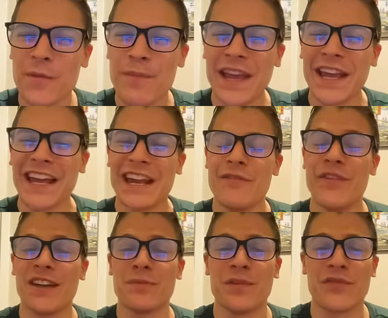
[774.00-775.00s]
are making an
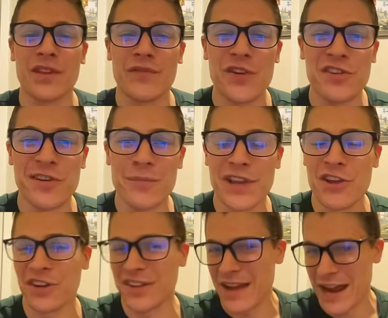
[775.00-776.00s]
investment for the future,
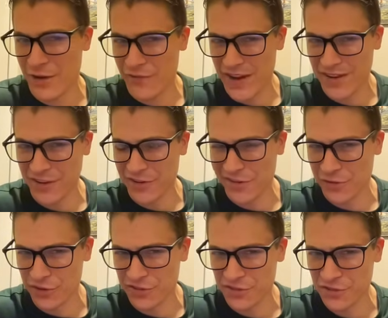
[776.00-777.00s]
but you're sacrificing your
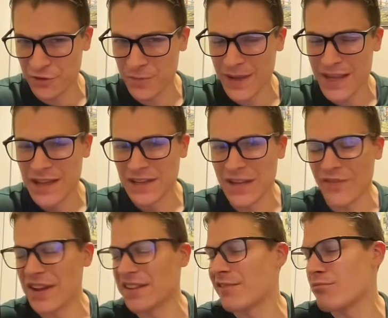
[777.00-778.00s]
short-term
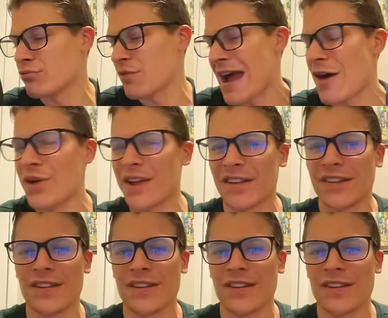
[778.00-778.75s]
defensive prowess.